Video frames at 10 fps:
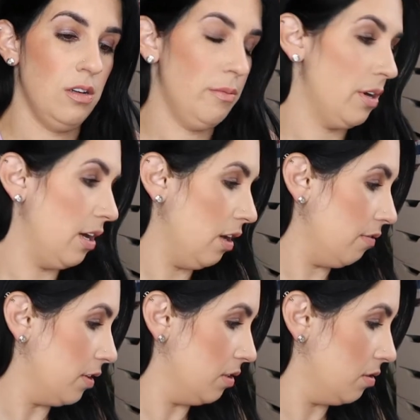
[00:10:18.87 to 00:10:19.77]
But I
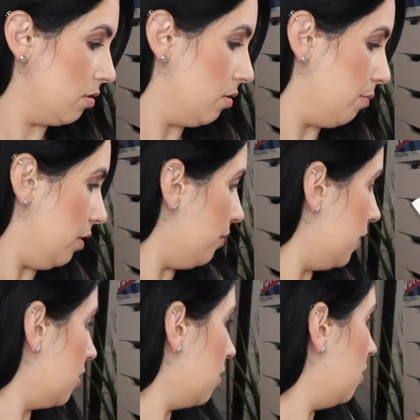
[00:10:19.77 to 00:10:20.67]
love this.
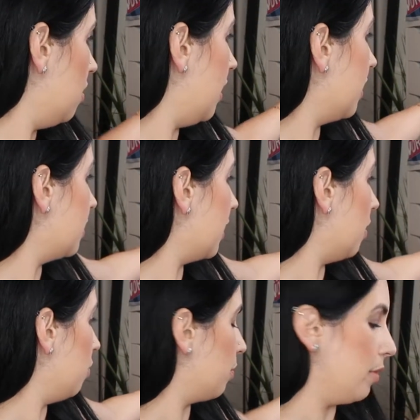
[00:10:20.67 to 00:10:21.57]
Perfect. I can take
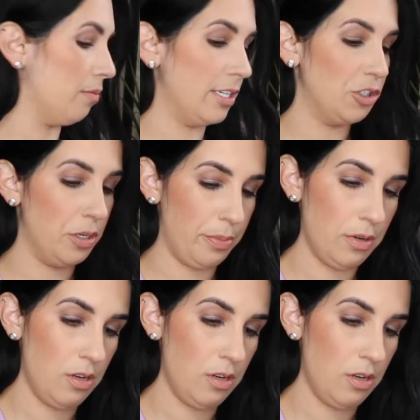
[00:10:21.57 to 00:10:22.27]
it with me on my trip.